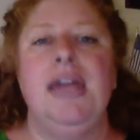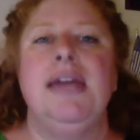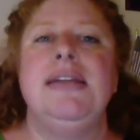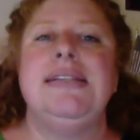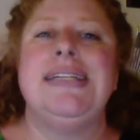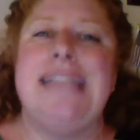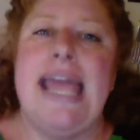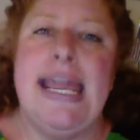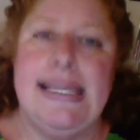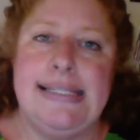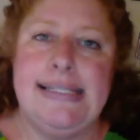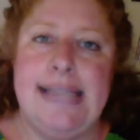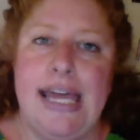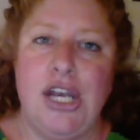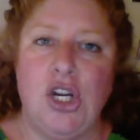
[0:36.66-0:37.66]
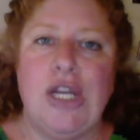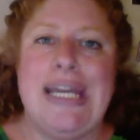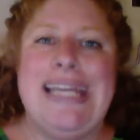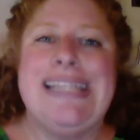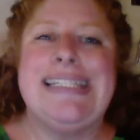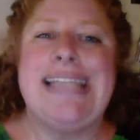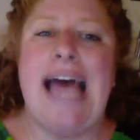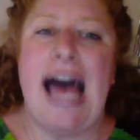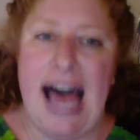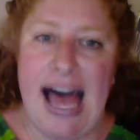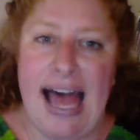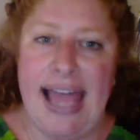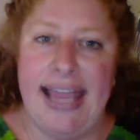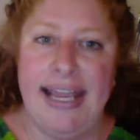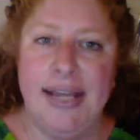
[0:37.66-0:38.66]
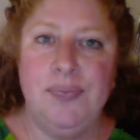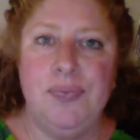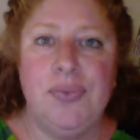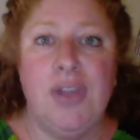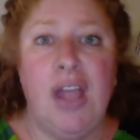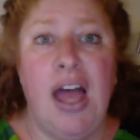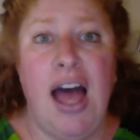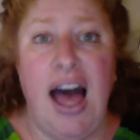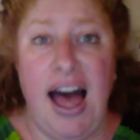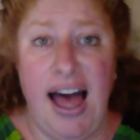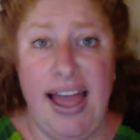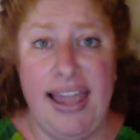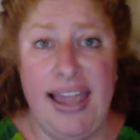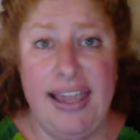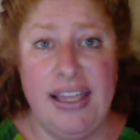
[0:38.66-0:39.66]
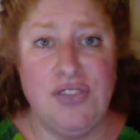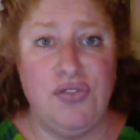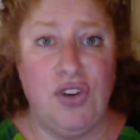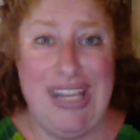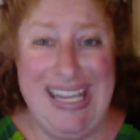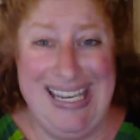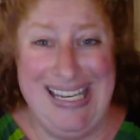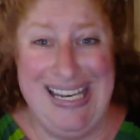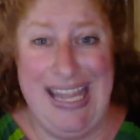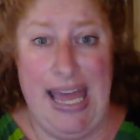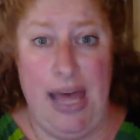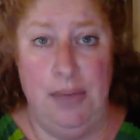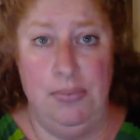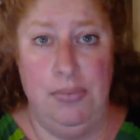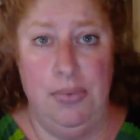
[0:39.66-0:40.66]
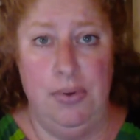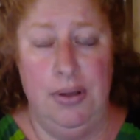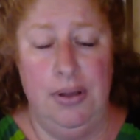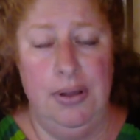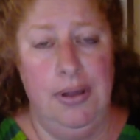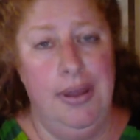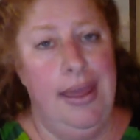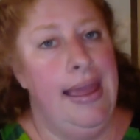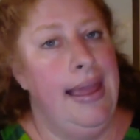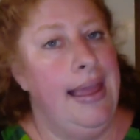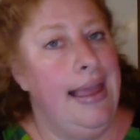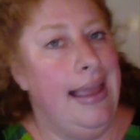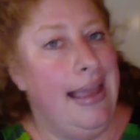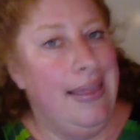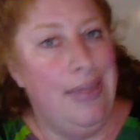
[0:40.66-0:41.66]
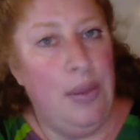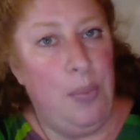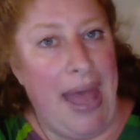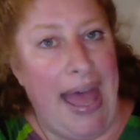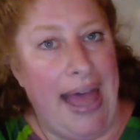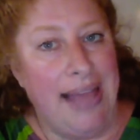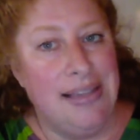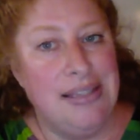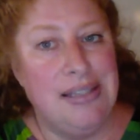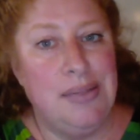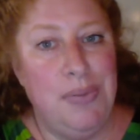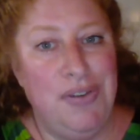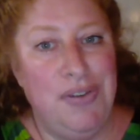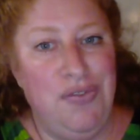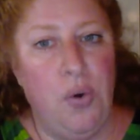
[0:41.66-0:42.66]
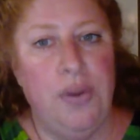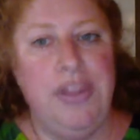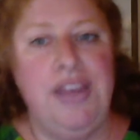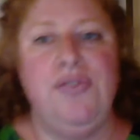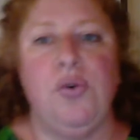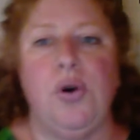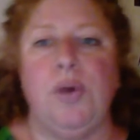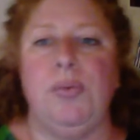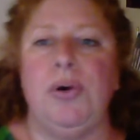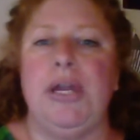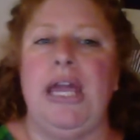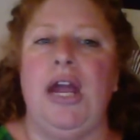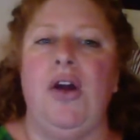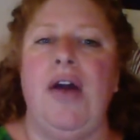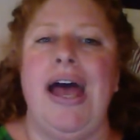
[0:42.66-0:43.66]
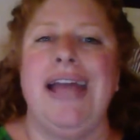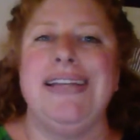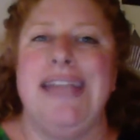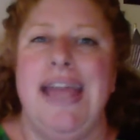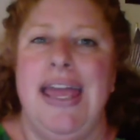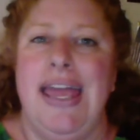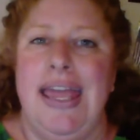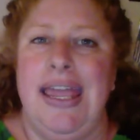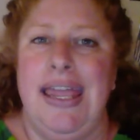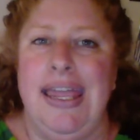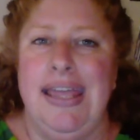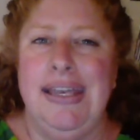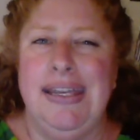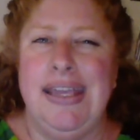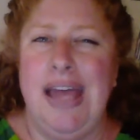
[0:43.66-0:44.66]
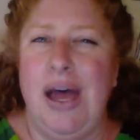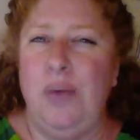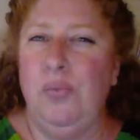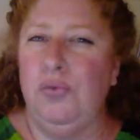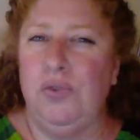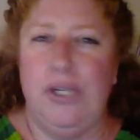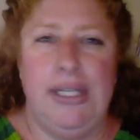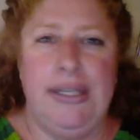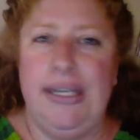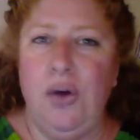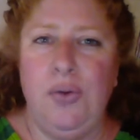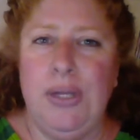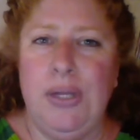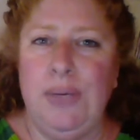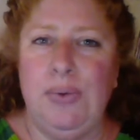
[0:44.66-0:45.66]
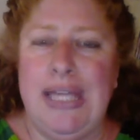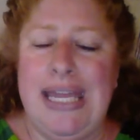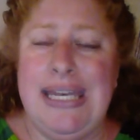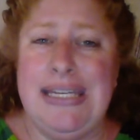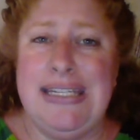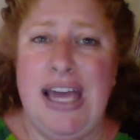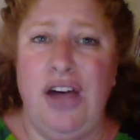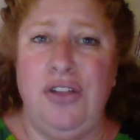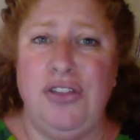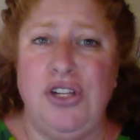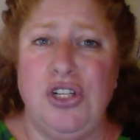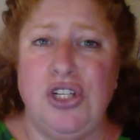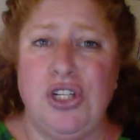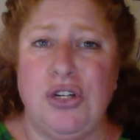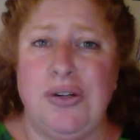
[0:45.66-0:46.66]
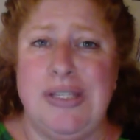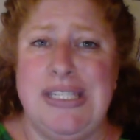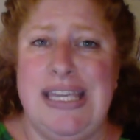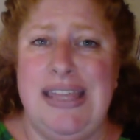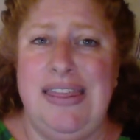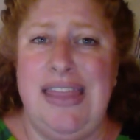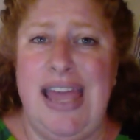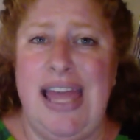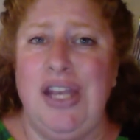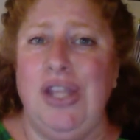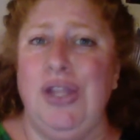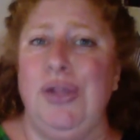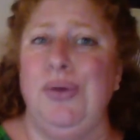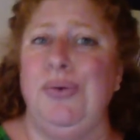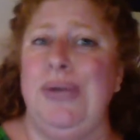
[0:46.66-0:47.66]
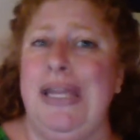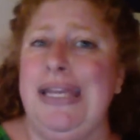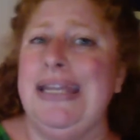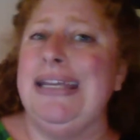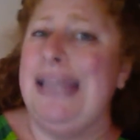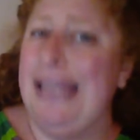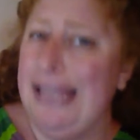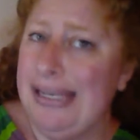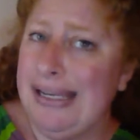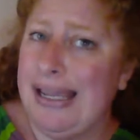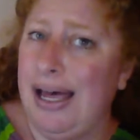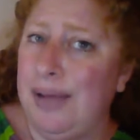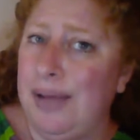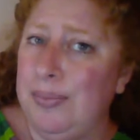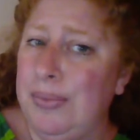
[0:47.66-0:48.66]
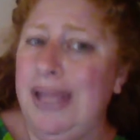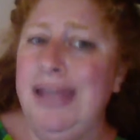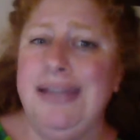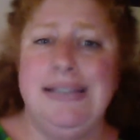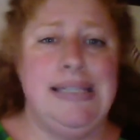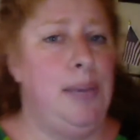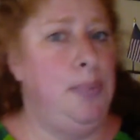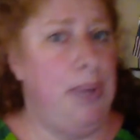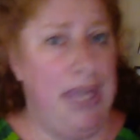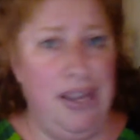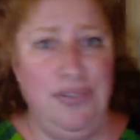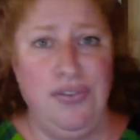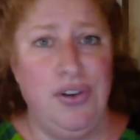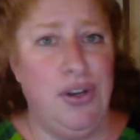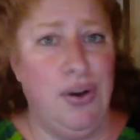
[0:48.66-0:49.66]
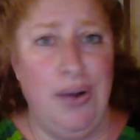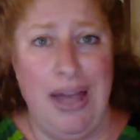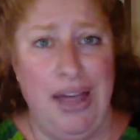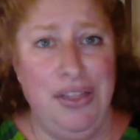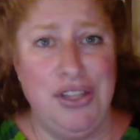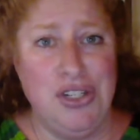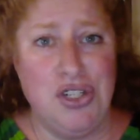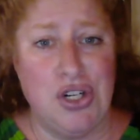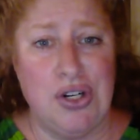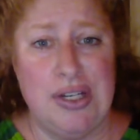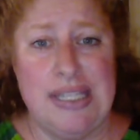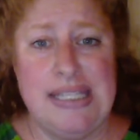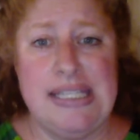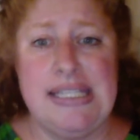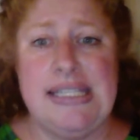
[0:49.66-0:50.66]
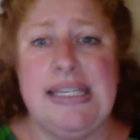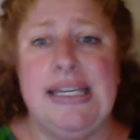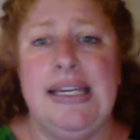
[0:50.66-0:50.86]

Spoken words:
Today's letter is I. I is for income. In the past, before the Affordable Care Act, income really only related to health insurance in that you needed income to pay for your health insurance.